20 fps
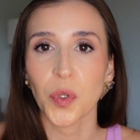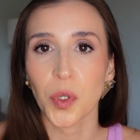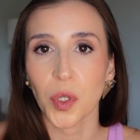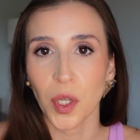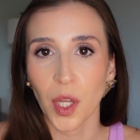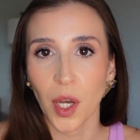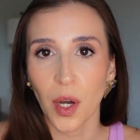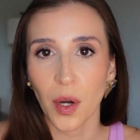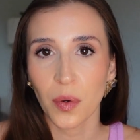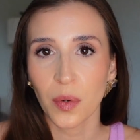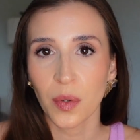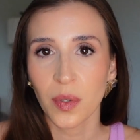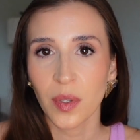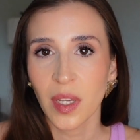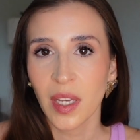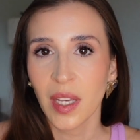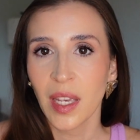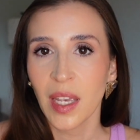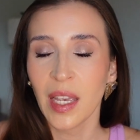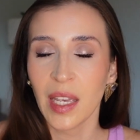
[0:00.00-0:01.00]
glow.
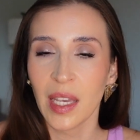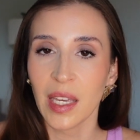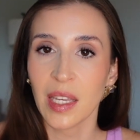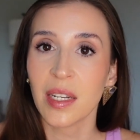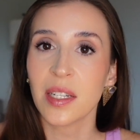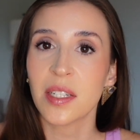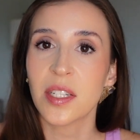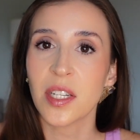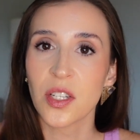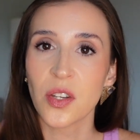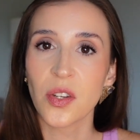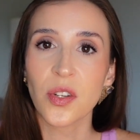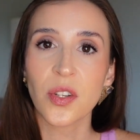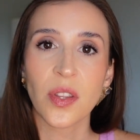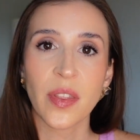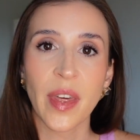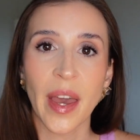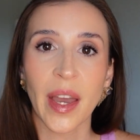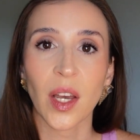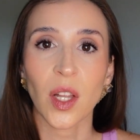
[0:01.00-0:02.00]
In addition to
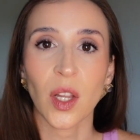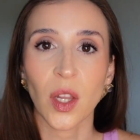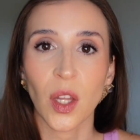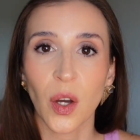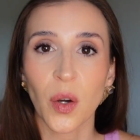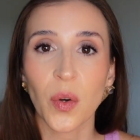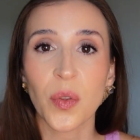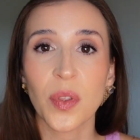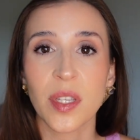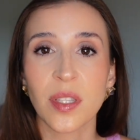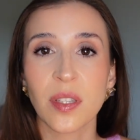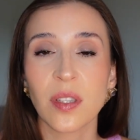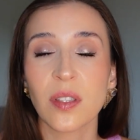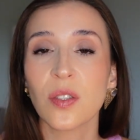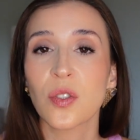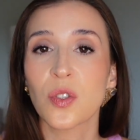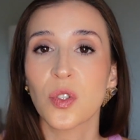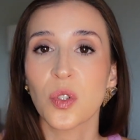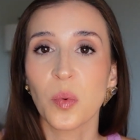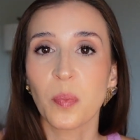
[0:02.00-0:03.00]
that glow, this is
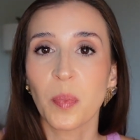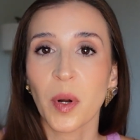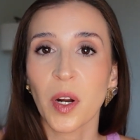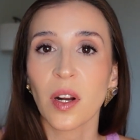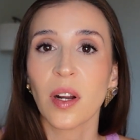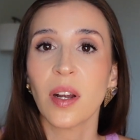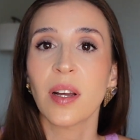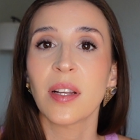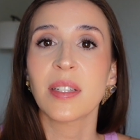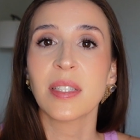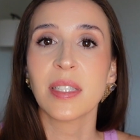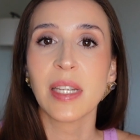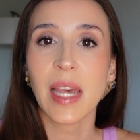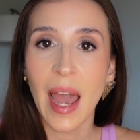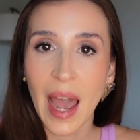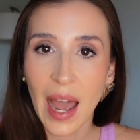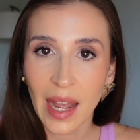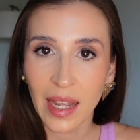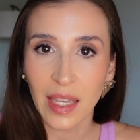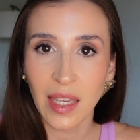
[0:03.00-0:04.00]
super
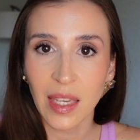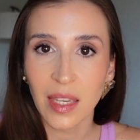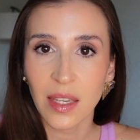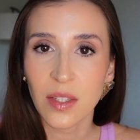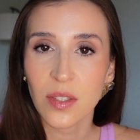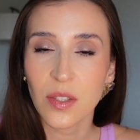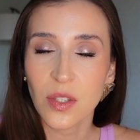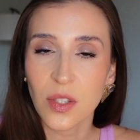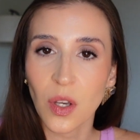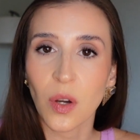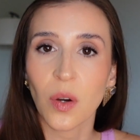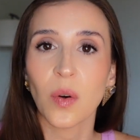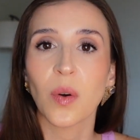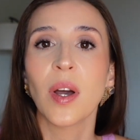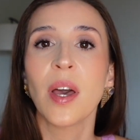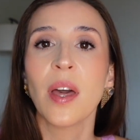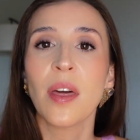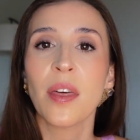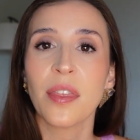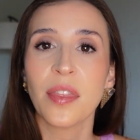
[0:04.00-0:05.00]
tacky. So
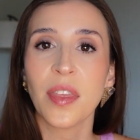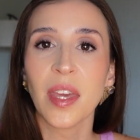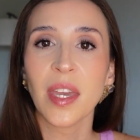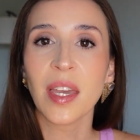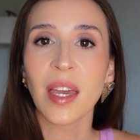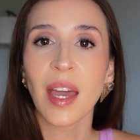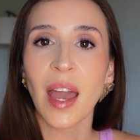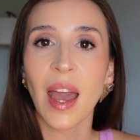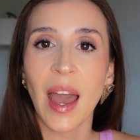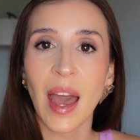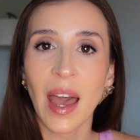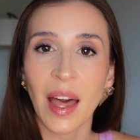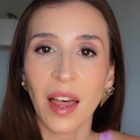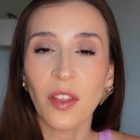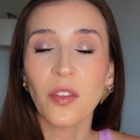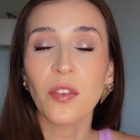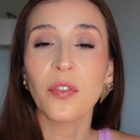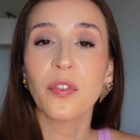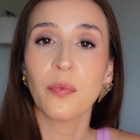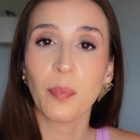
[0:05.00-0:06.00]
think
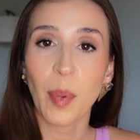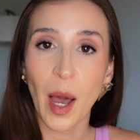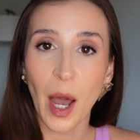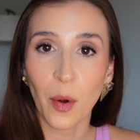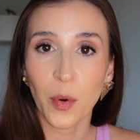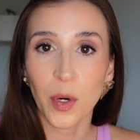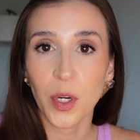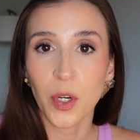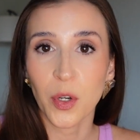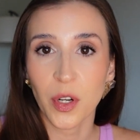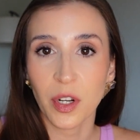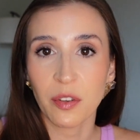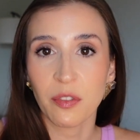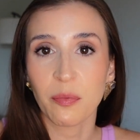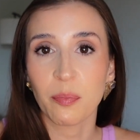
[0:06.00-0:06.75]
e.l.f. Power Grip